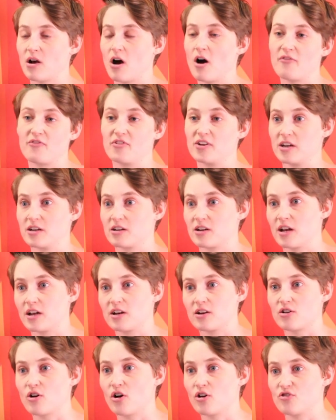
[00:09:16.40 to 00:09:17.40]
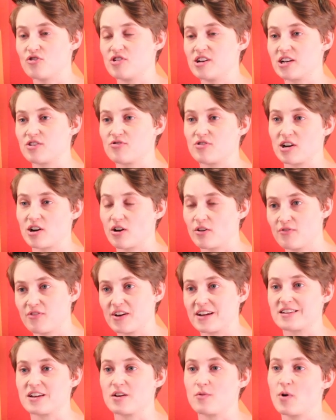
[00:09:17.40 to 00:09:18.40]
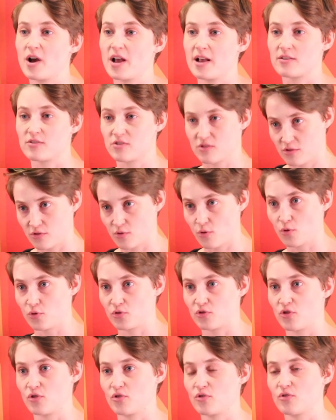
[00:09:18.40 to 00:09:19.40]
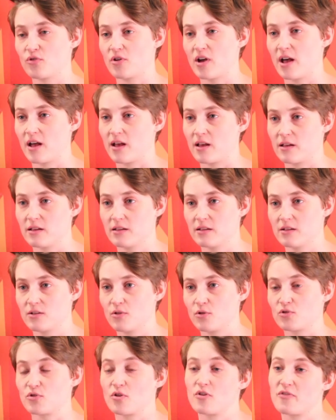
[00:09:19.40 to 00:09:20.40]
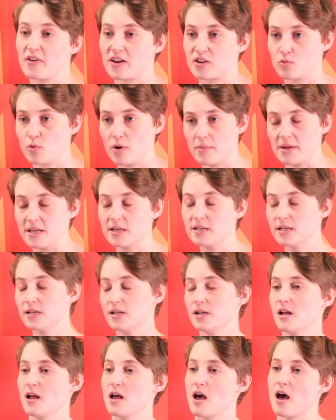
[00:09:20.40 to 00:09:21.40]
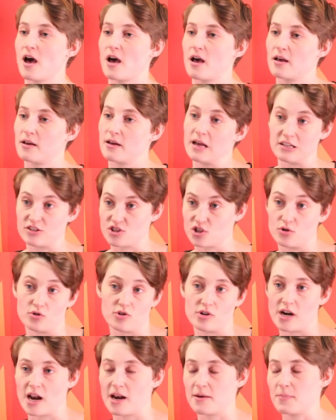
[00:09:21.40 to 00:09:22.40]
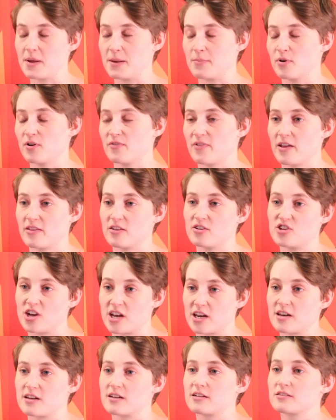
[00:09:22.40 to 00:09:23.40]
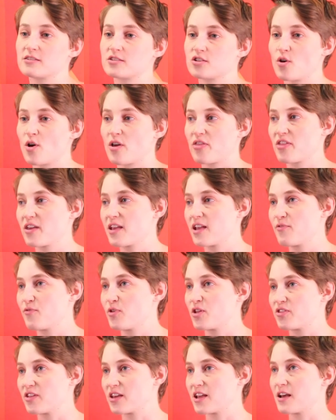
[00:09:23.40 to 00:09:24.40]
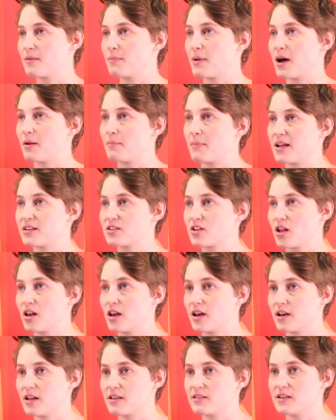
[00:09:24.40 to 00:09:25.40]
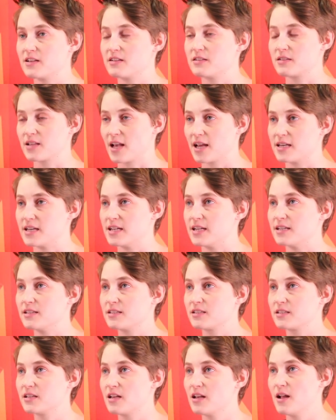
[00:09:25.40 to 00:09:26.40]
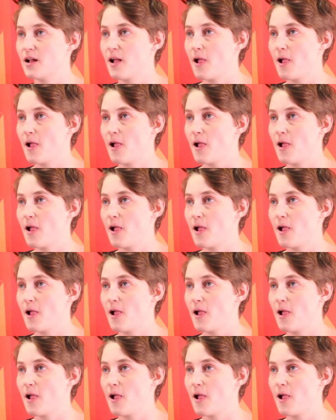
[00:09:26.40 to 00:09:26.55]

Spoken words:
often in contradictory and conflicting ways also affect women and children and people of other genders. So I think if we think about masculinity studies